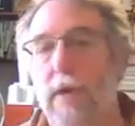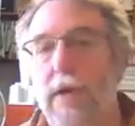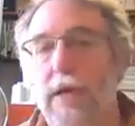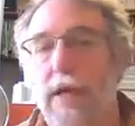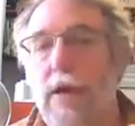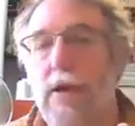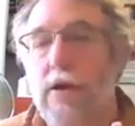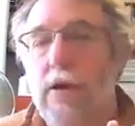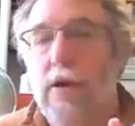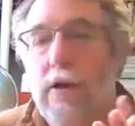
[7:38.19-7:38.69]

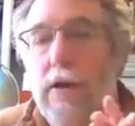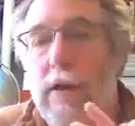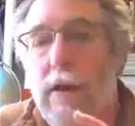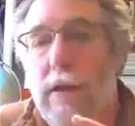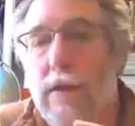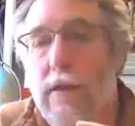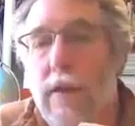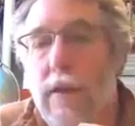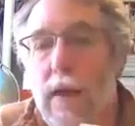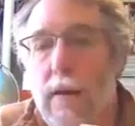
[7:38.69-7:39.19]

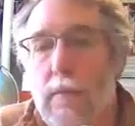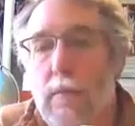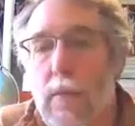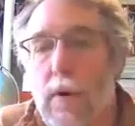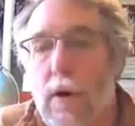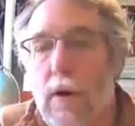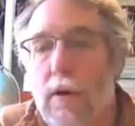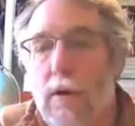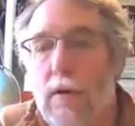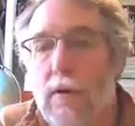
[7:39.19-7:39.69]
recalculate
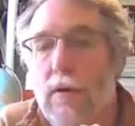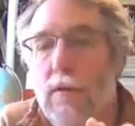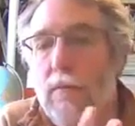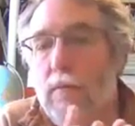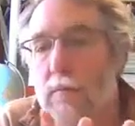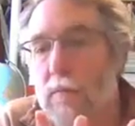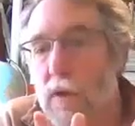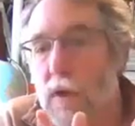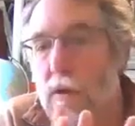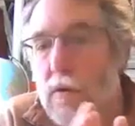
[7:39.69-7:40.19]
that
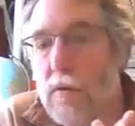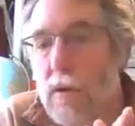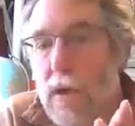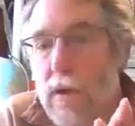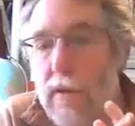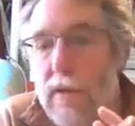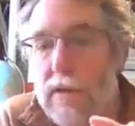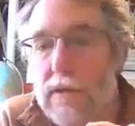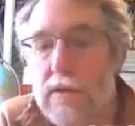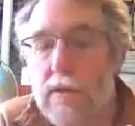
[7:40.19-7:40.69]
model.
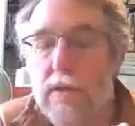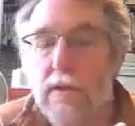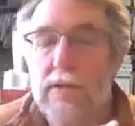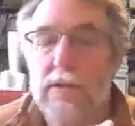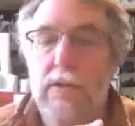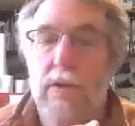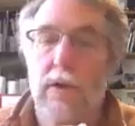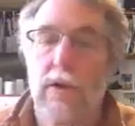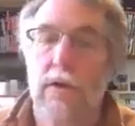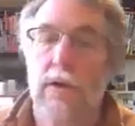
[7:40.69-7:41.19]
Okay,
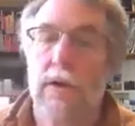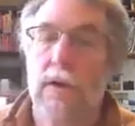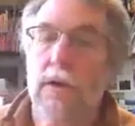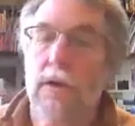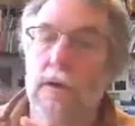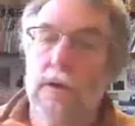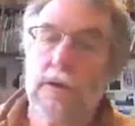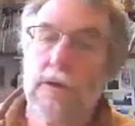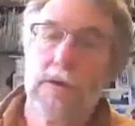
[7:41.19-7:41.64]
this looks good.